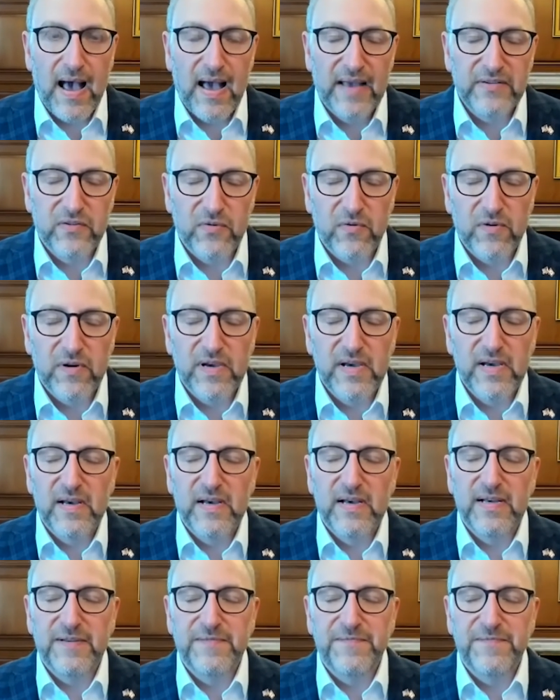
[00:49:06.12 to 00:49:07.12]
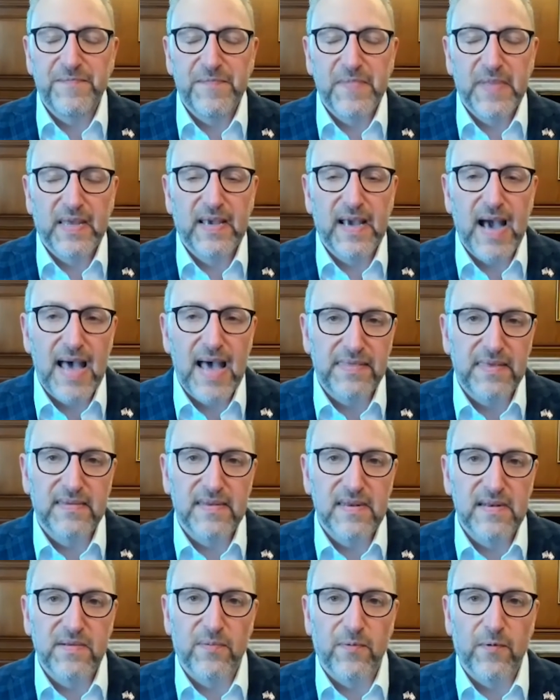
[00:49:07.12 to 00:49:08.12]
sort of got
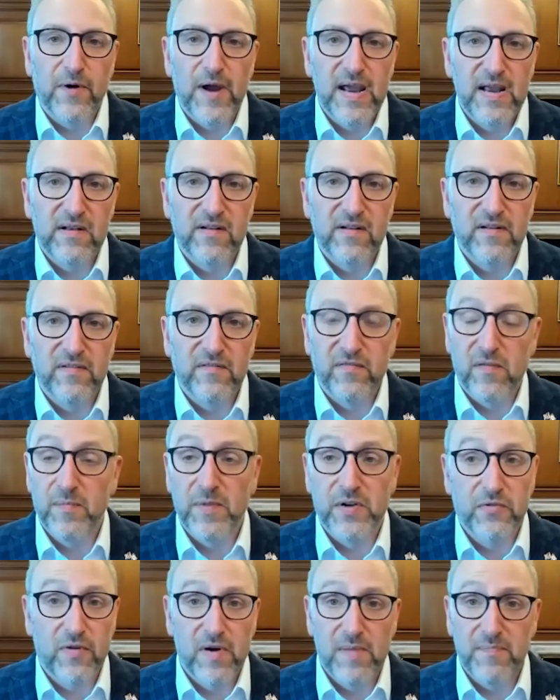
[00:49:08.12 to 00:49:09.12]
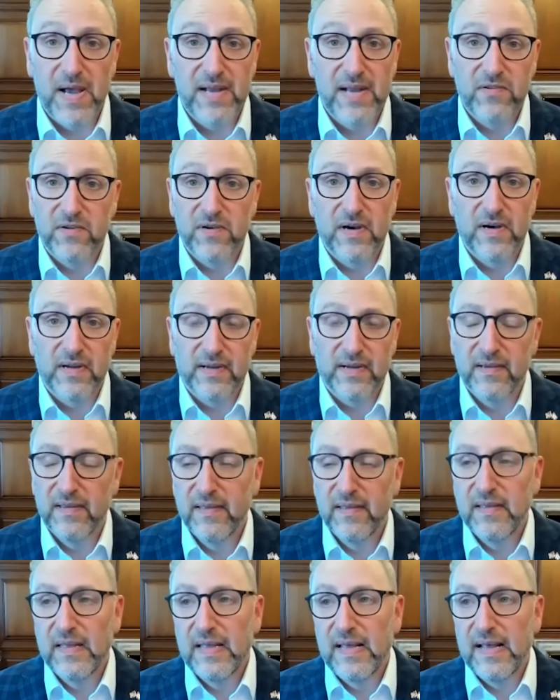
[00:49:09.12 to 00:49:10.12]
this inspiration from a trip I took
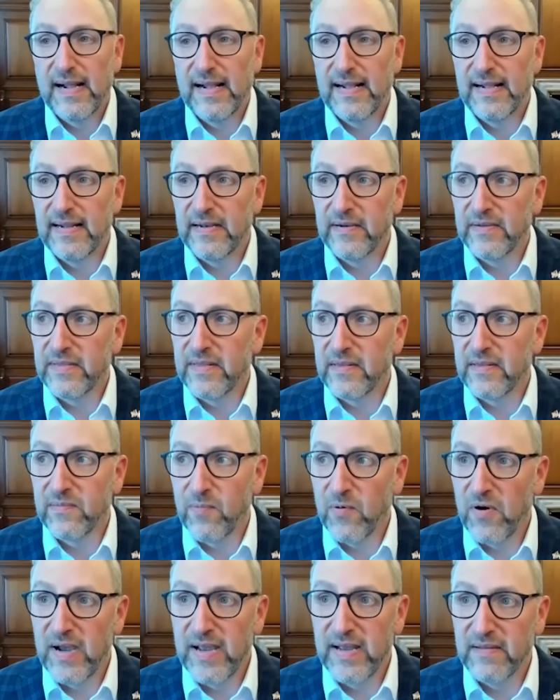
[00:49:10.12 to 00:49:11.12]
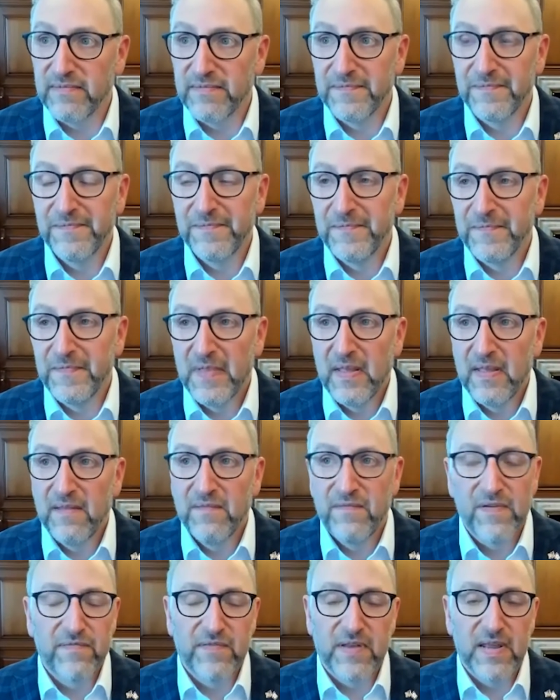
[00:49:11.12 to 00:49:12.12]
at this point
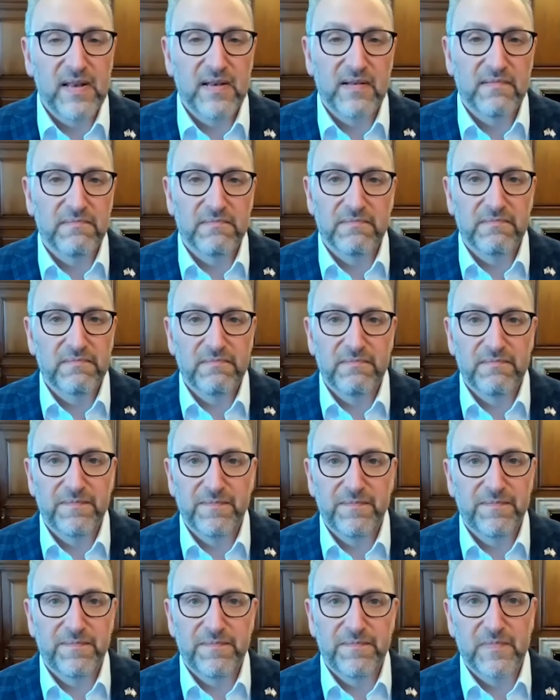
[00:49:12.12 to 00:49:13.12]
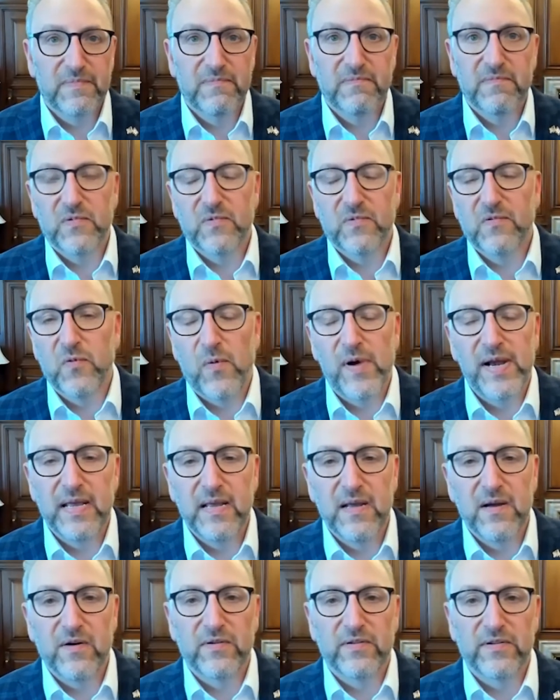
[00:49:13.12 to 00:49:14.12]
15, 20
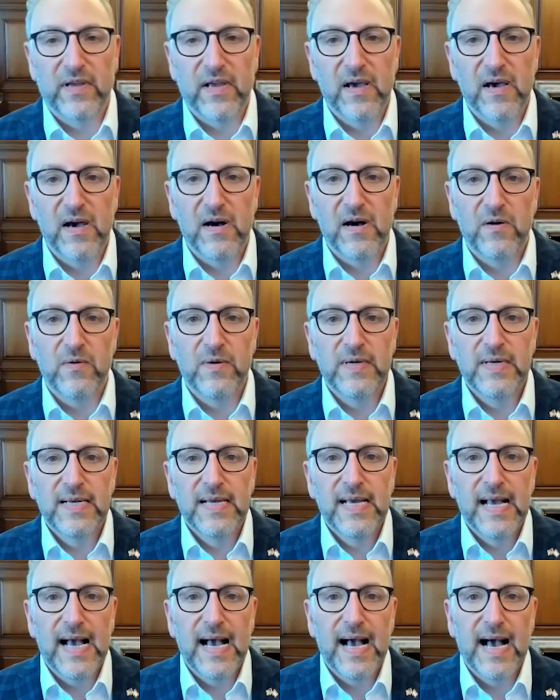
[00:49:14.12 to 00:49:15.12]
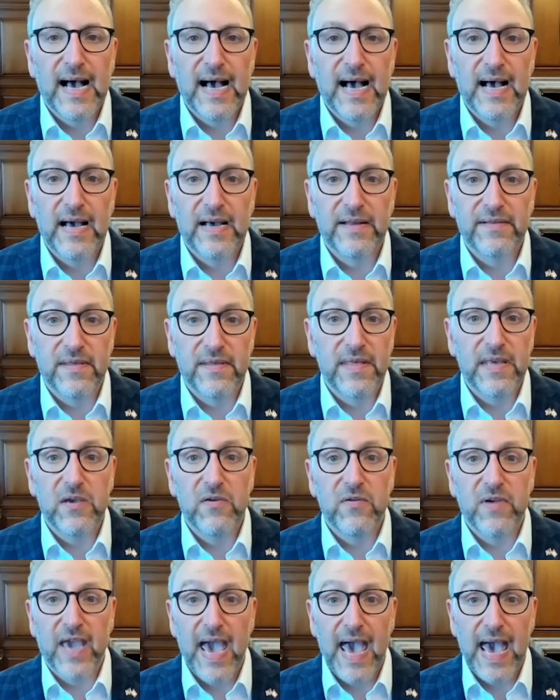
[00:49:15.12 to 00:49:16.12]
years ago to the
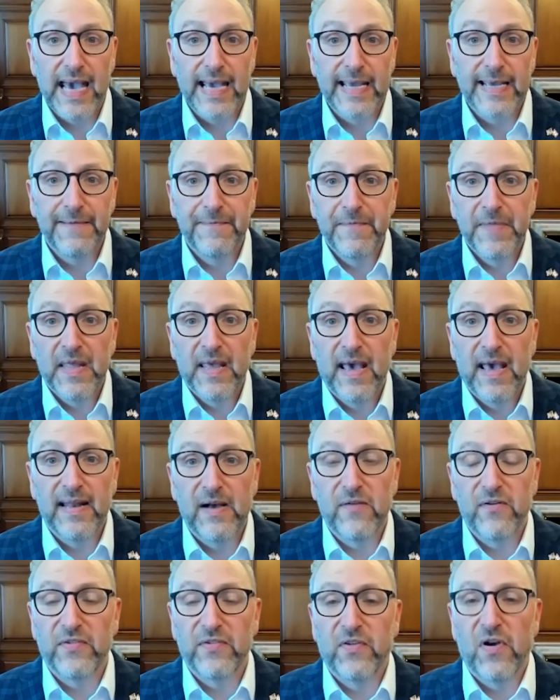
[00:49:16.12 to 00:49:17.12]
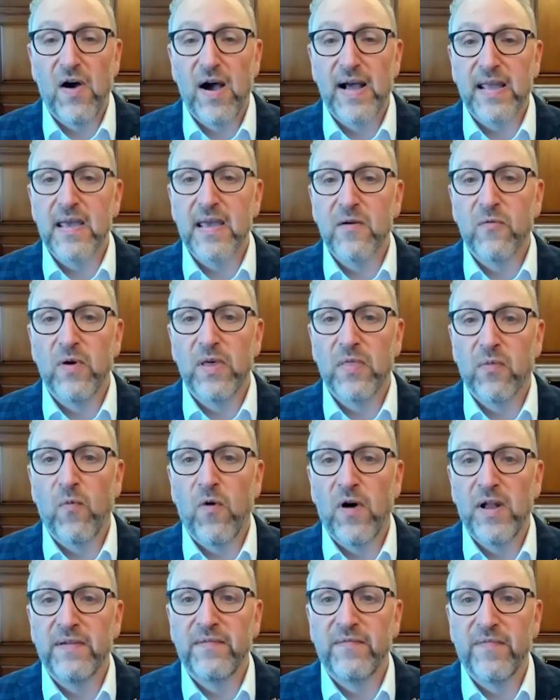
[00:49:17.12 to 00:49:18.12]
UK. And I was talking with
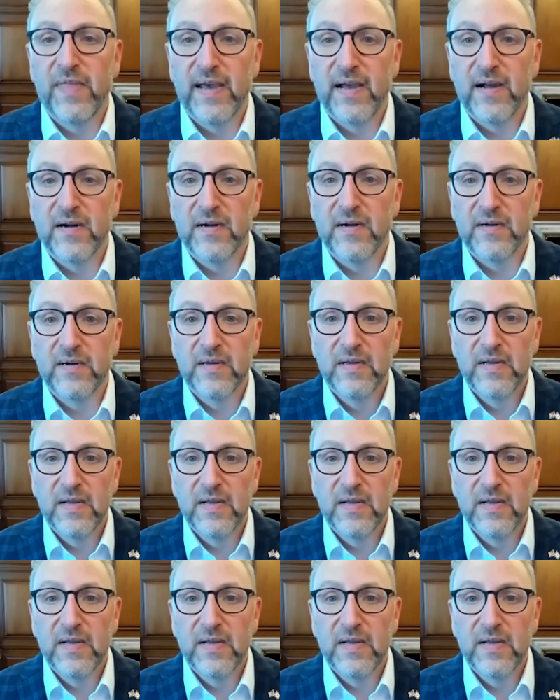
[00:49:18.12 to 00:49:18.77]
one of their